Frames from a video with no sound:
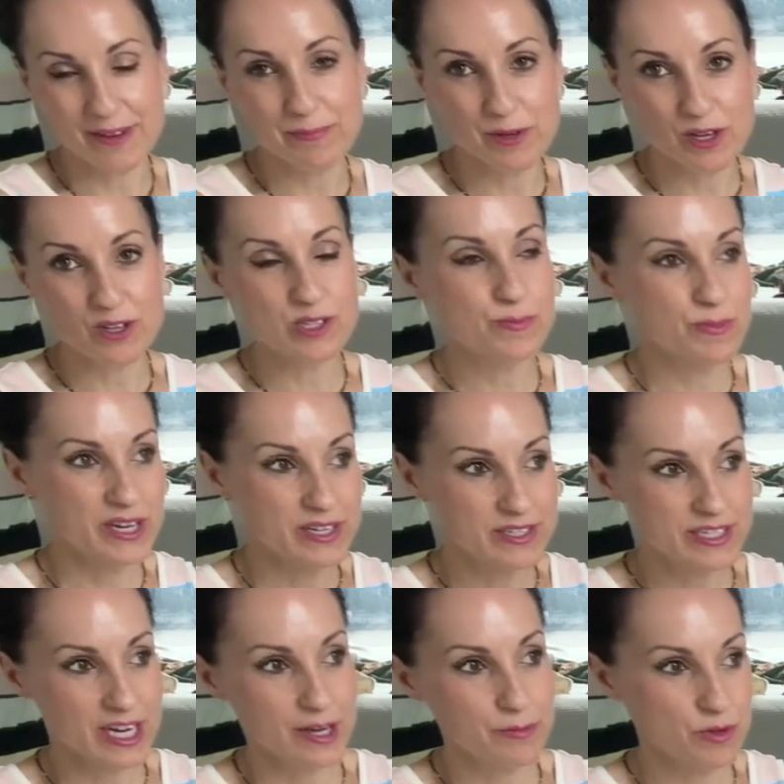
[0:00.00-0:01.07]
because by the
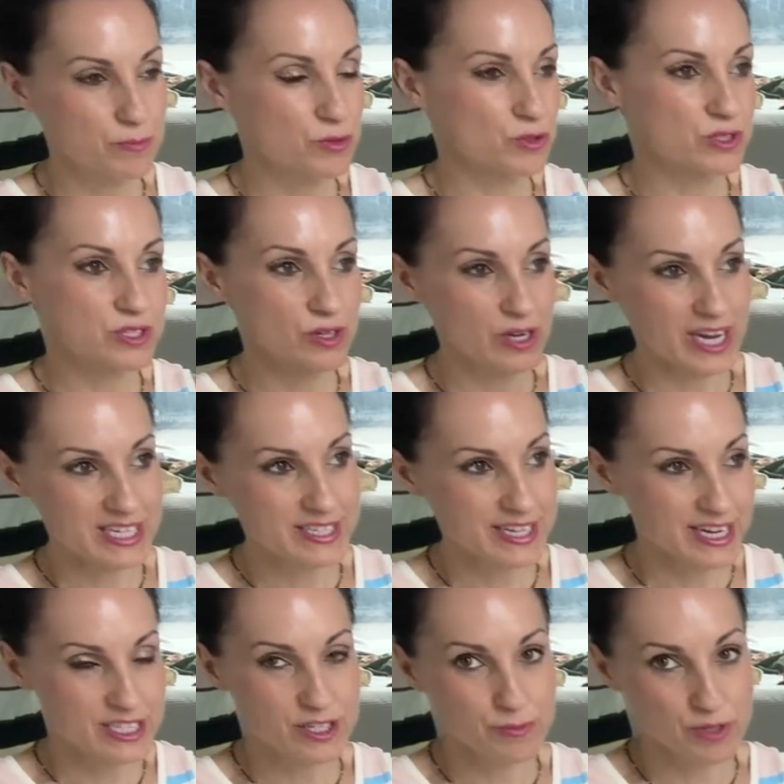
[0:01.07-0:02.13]
time you put your last
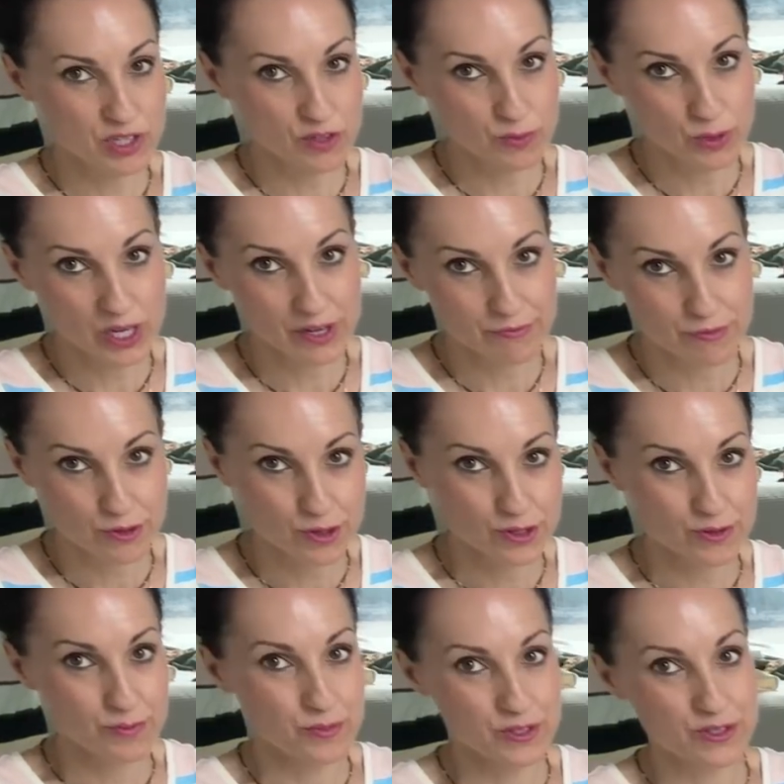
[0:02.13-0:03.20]
item in, you will have
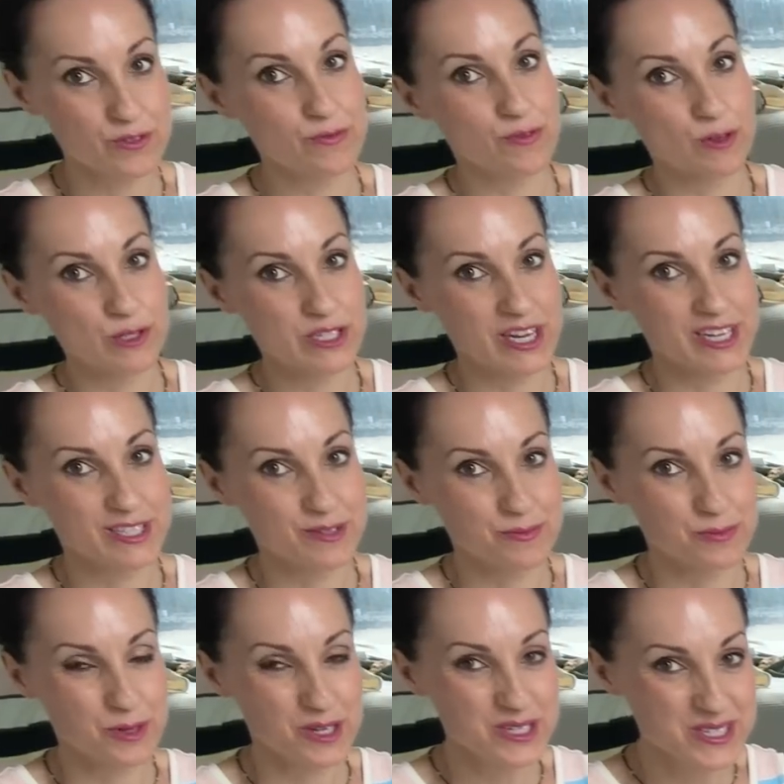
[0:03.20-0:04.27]
forgotten what your first item
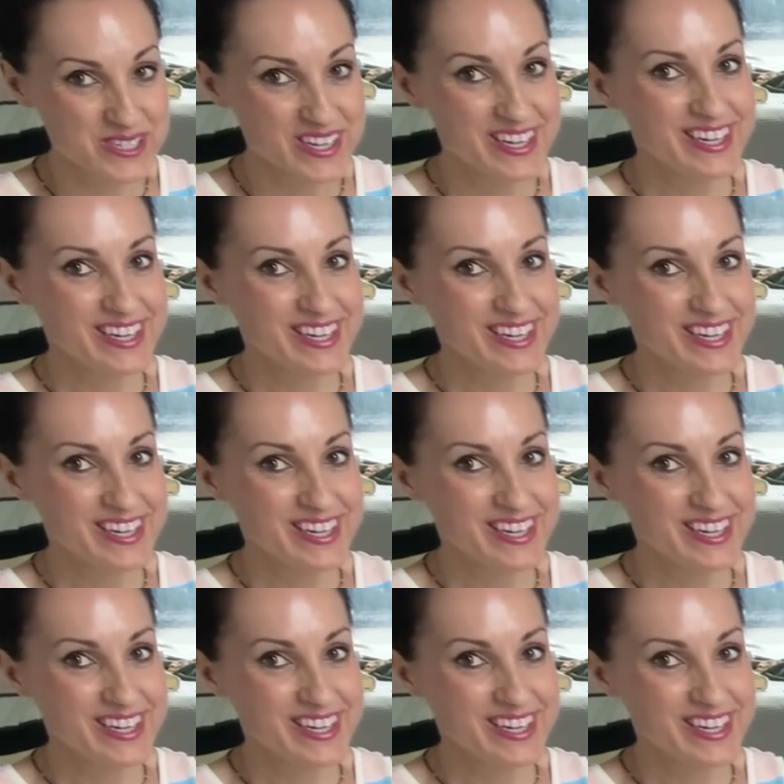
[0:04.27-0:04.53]
was,